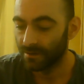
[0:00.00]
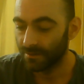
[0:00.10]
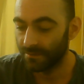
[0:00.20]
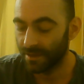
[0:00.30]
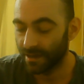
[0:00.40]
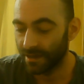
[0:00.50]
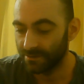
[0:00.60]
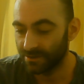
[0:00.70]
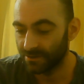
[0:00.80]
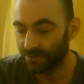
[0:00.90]
then,
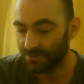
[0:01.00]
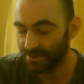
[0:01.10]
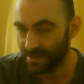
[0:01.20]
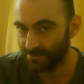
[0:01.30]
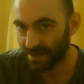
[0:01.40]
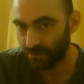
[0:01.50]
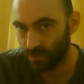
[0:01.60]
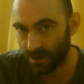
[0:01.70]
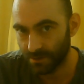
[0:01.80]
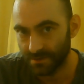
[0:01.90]
you know, the Steam Deck
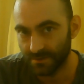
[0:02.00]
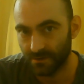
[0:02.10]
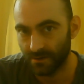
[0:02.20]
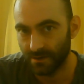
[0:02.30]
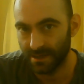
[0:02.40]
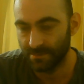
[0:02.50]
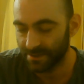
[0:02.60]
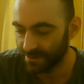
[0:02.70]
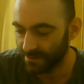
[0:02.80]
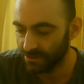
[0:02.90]
1 has got a
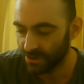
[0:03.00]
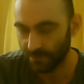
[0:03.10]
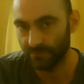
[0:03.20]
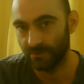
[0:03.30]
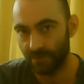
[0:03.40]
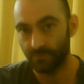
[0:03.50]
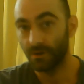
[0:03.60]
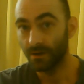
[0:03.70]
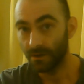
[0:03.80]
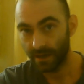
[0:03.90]
limited shelf life, or
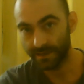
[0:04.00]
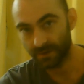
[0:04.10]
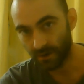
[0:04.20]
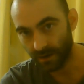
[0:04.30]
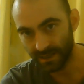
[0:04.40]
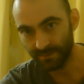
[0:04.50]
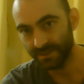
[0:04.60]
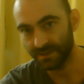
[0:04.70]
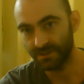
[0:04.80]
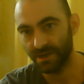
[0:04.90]
it's got a
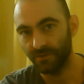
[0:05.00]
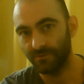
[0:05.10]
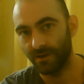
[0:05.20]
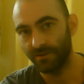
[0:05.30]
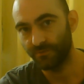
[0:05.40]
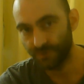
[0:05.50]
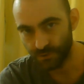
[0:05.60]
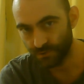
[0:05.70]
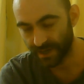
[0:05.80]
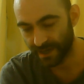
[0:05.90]
limited shelf life for new
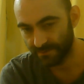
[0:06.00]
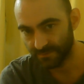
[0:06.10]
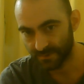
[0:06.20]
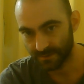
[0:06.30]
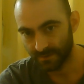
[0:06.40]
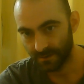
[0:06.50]
games.